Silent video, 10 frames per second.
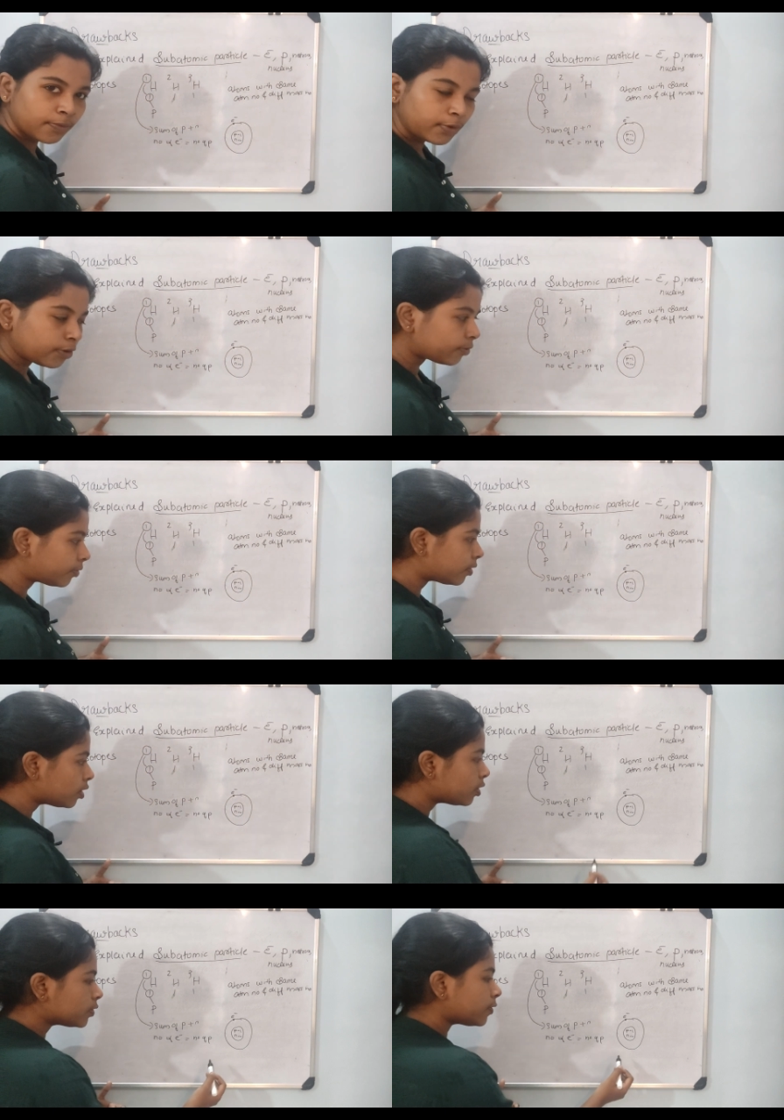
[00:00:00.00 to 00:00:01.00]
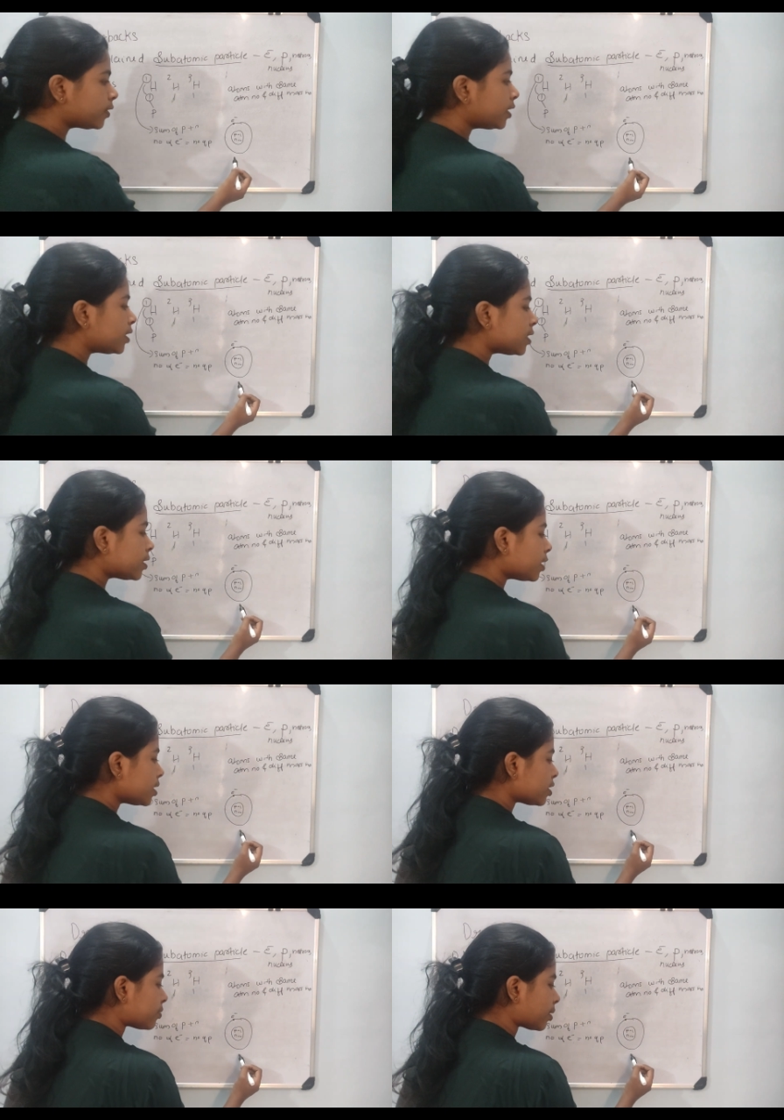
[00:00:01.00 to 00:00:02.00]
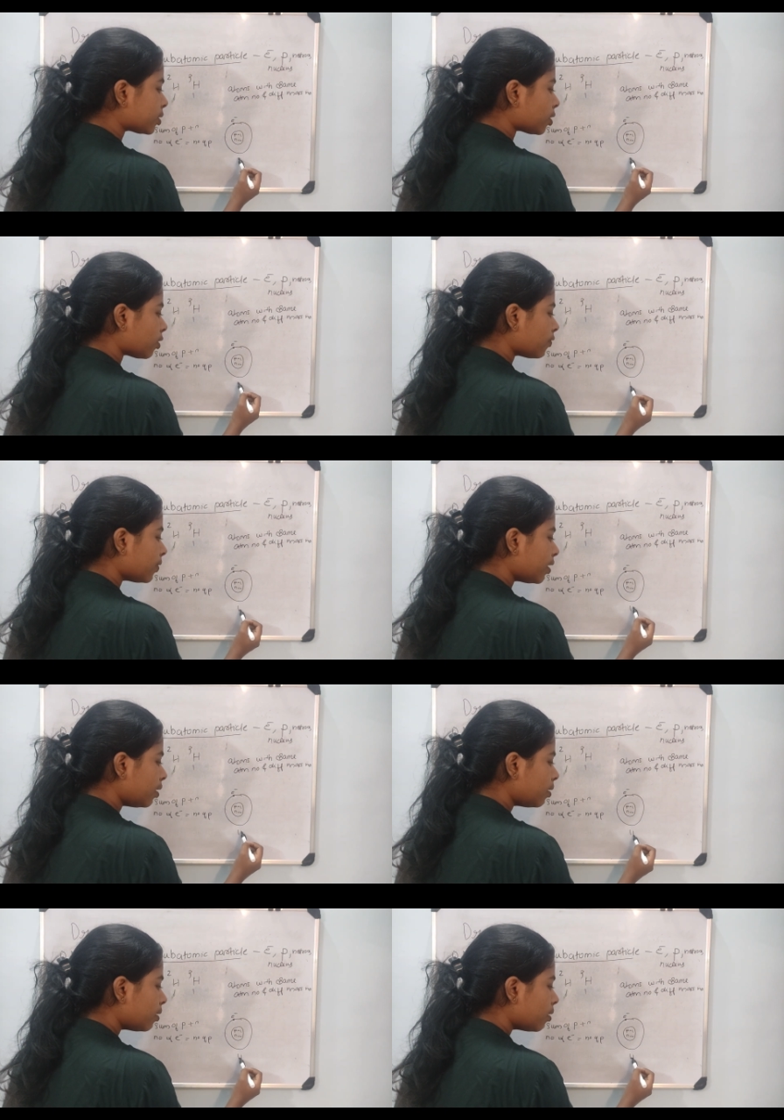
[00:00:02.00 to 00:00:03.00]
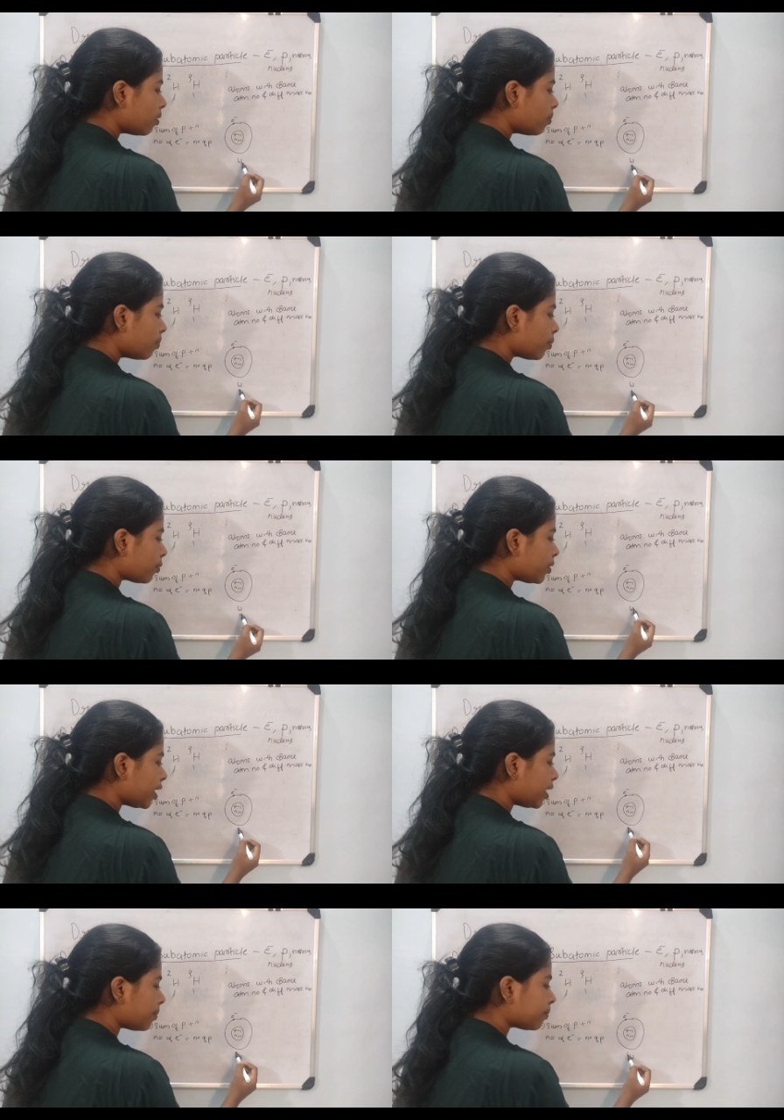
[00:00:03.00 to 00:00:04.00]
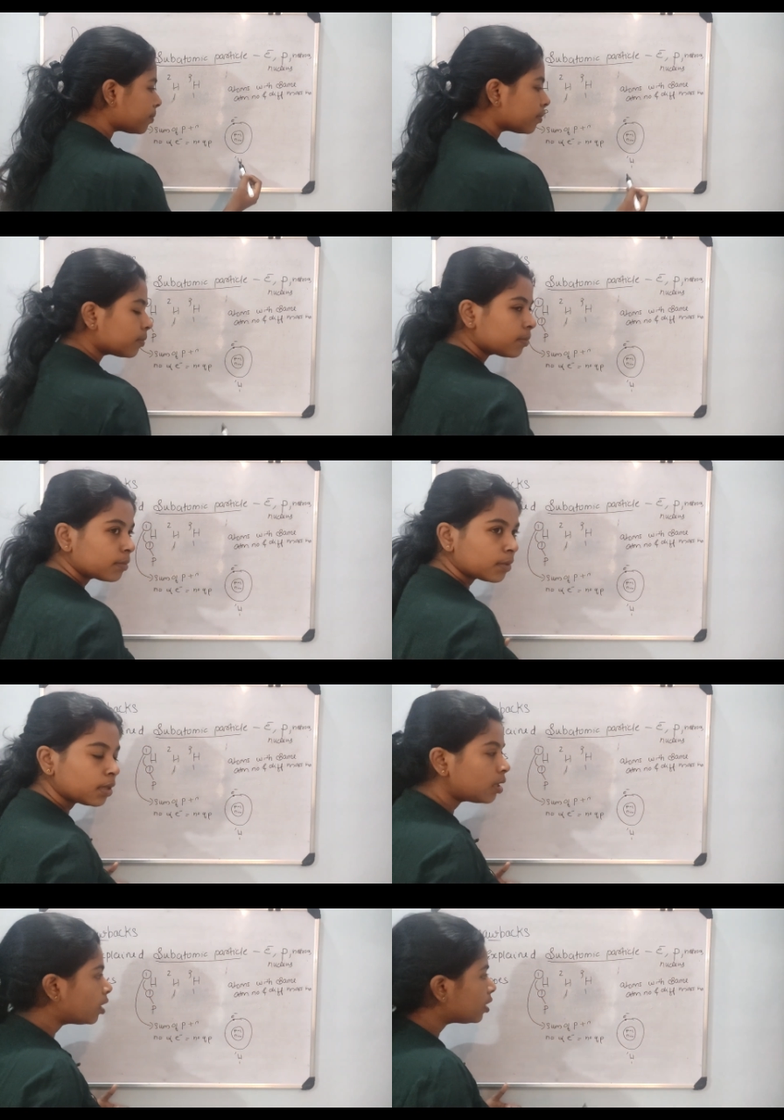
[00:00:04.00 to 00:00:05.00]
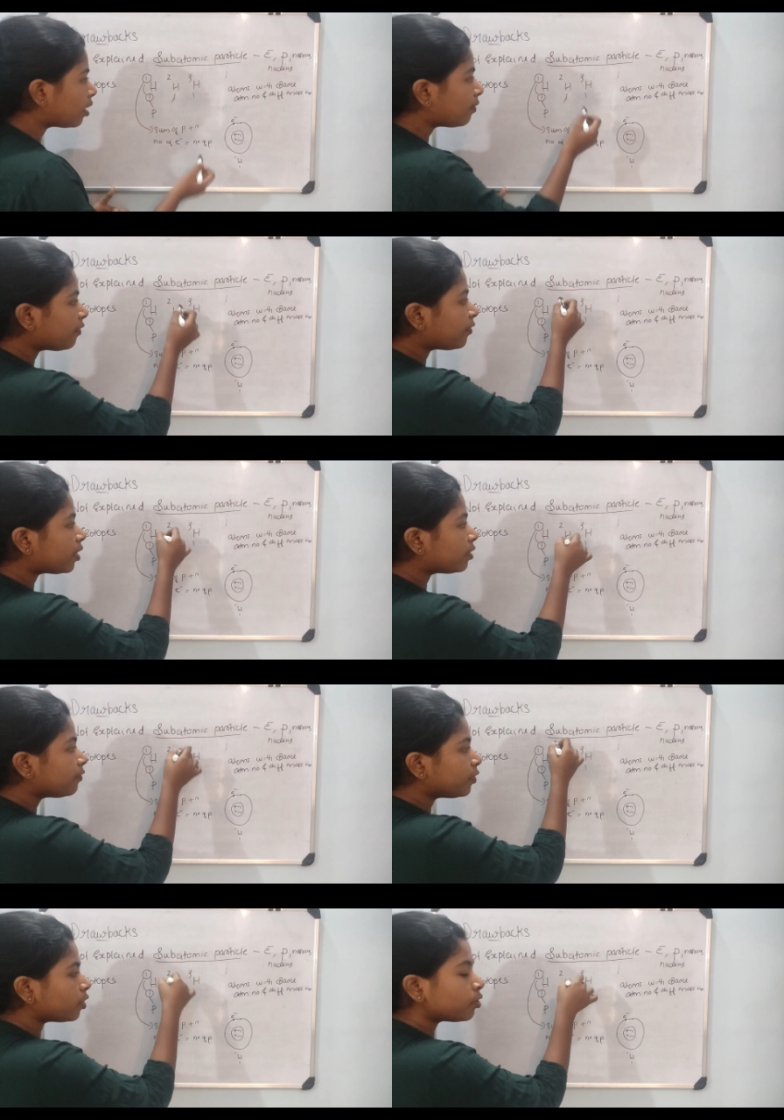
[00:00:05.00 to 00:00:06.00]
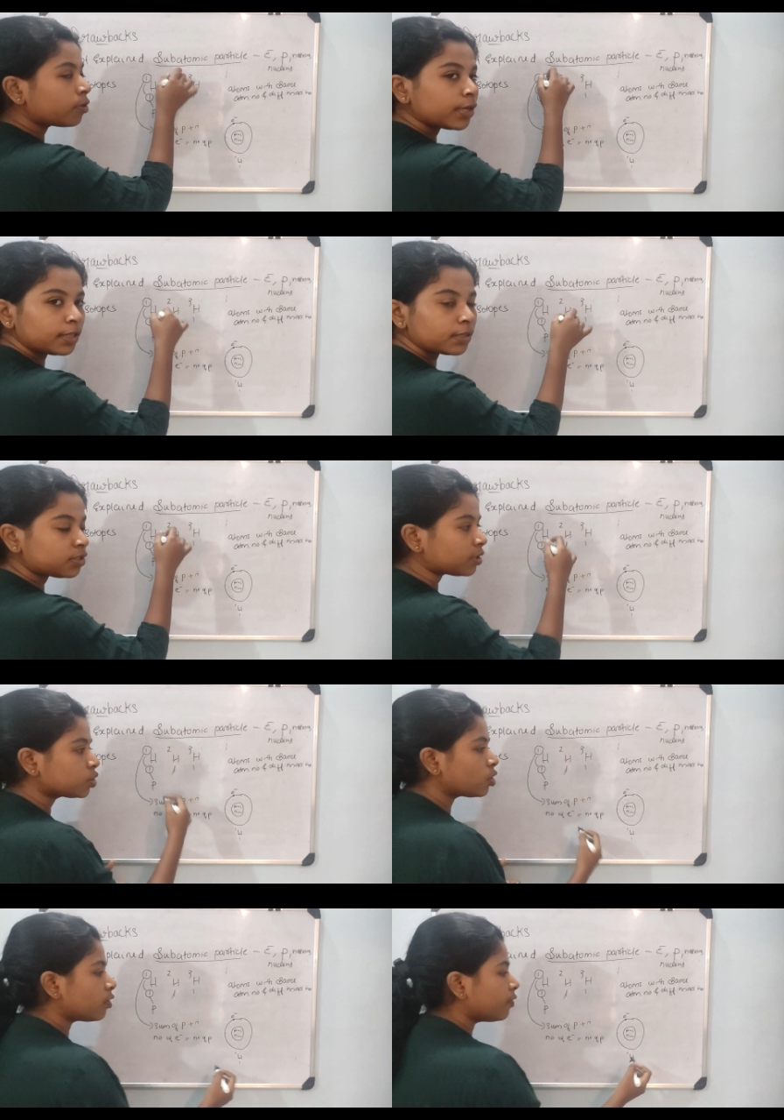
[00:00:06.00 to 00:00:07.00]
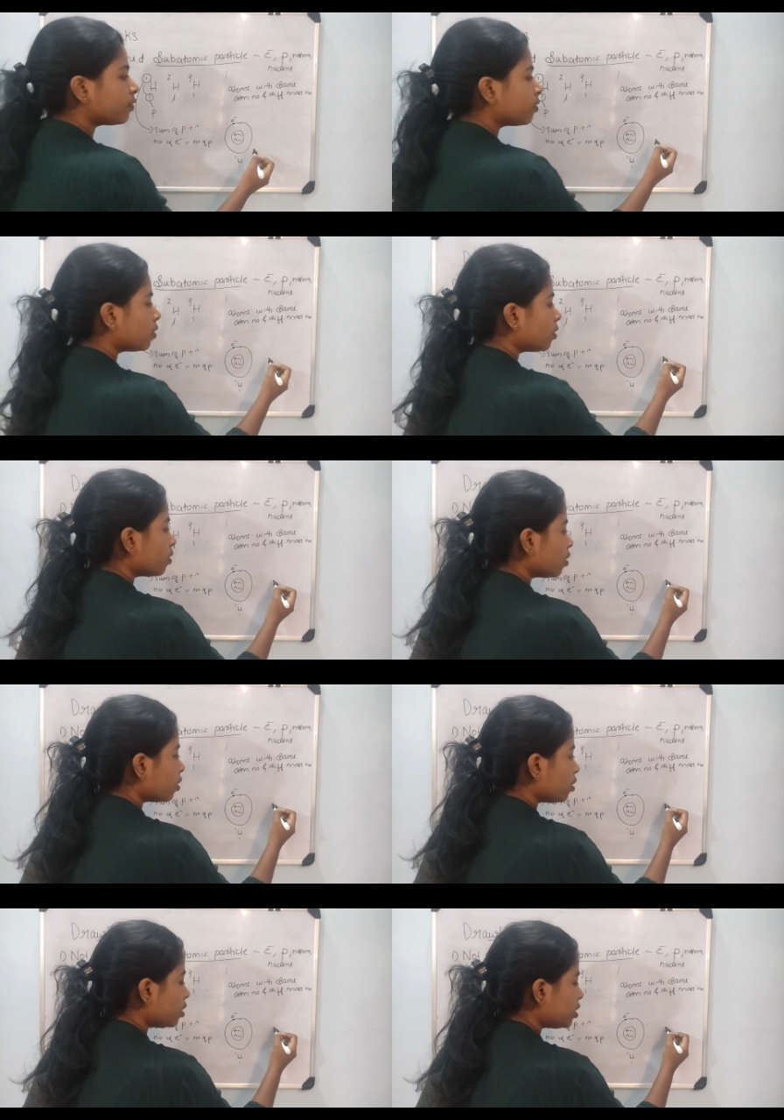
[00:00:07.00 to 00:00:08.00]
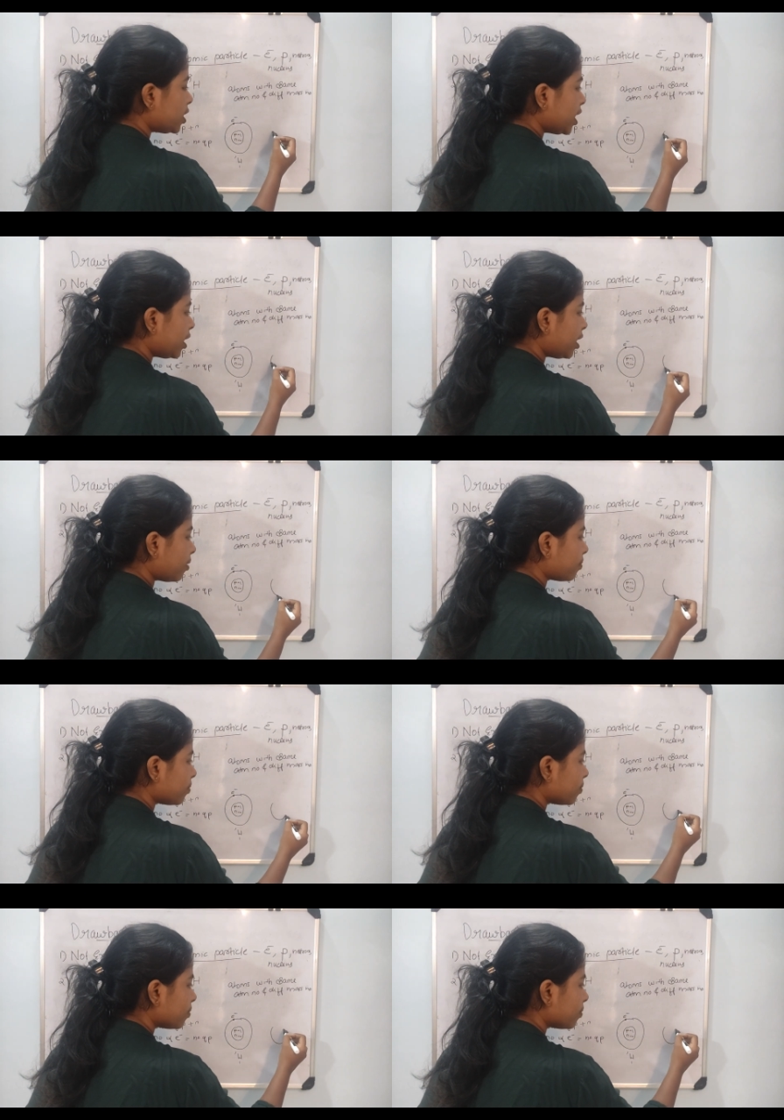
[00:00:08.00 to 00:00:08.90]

Followed. So this is the structure of the protium. Now if you are drawing the structure of deuterium,